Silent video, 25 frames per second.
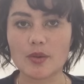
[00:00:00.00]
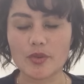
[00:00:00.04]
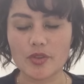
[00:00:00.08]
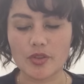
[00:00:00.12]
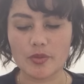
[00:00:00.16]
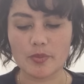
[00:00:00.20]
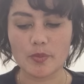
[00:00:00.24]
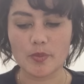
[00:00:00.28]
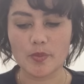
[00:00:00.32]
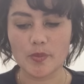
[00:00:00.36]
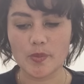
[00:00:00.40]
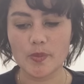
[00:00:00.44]

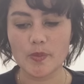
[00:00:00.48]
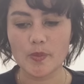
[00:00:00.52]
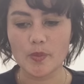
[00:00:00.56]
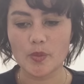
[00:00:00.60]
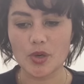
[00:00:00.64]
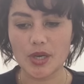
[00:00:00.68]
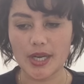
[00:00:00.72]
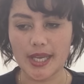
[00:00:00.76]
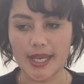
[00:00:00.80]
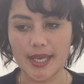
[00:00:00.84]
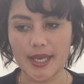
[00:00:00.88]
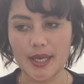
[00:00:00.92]
with
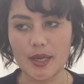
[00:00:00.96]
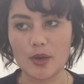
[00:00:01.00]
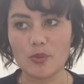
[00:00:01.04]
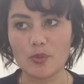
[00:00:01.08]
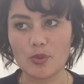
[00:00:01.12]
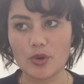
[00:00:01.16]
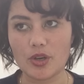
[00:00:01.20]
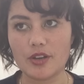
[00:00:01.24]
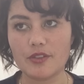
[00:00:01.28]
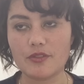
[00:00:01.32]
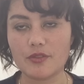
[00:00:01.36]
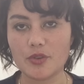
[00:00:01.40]
what I eat and
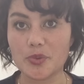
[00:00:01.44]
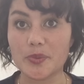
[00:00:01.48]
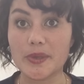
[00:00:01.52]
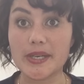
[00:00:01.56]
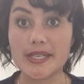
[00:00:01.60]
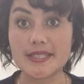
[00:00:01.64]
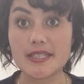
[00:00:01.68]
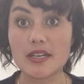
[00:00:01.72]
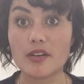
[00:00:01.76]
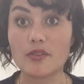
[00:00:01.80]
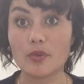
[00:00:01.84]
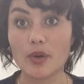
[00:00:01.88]
what I fuel
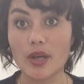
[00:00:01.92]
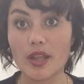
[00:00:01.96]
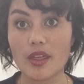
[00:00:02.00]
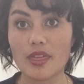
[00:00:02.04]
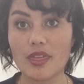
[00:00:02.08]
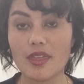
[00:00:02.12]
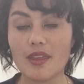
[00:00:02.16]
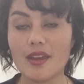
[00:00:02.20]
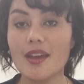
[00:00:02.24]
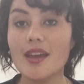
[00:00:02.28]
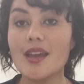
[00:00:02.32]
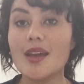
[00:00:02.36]
myself with.
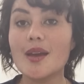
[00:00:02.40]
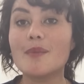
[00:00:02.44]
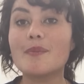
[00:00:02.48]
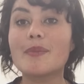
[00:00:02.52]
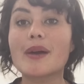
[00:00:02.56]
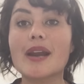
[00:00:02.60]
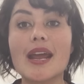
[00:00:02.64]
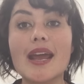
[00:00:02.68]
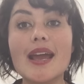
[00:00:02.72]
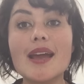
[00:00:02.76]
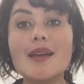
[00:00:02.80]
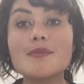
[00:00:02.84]

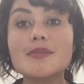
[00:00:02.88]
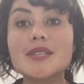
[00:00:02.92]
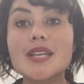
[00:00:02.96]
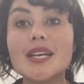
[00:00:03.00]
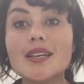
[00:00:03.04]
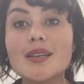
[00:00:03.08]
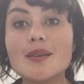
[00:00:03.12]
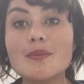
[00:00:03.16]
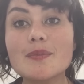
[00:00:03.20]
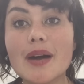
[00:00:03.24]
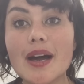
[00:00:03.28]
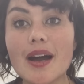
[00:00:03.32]
But I am
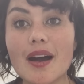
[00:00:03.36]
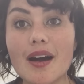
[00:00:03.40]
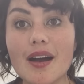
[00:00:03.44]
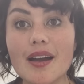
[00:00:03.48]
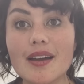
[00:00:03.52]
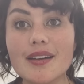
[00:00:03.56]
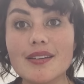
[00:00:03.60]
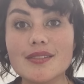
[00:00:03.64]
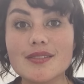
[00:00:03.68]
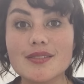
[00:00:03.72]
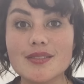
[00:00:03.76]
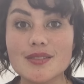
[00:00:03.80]
taking
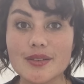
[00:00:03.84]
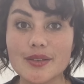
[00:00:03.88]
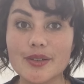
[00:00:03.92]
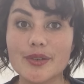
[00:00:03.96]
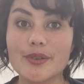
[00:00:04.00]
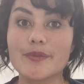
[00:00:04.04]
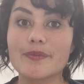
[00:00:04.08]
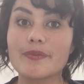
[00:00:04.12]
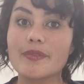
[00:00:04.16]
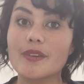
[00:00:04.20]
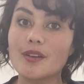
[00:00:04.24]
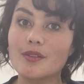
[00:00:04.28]
my iron, so
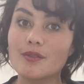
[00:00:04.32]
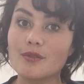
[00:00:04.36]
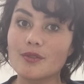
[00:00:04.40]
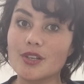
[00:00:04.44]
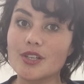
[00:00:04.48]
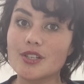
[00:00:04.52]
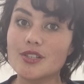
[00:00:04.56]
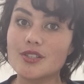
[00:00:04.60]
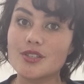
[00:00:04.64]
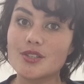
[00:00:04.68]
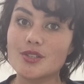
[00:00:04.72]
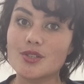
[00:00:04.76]

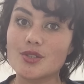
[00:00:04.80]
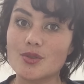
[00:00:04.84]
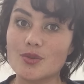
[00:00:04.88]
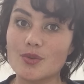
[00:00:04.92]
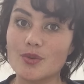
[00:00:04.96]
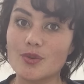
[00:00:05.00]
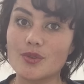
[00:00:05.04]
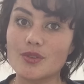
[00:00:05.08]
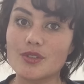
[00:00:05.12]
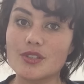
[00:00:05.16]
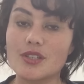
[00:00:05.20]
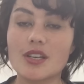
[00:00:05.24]
rest
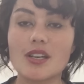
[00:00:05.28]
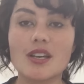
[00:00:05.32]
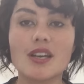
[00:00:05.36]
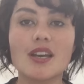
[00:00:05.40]
assured.